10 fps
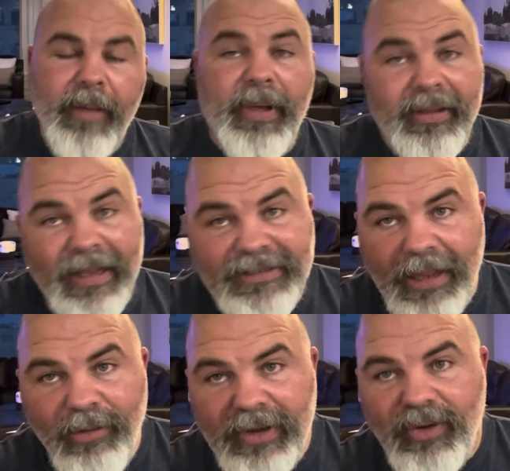but that's
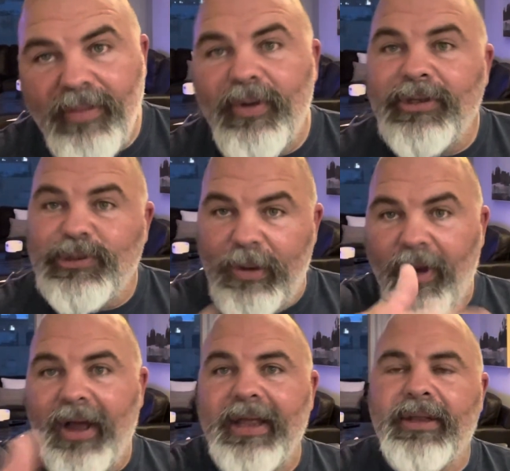not what we do in boots, we
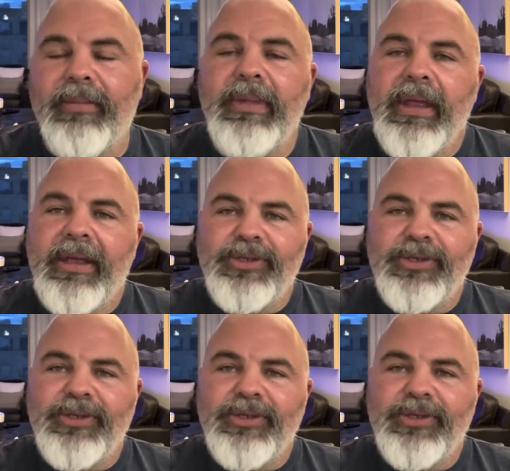walk in them.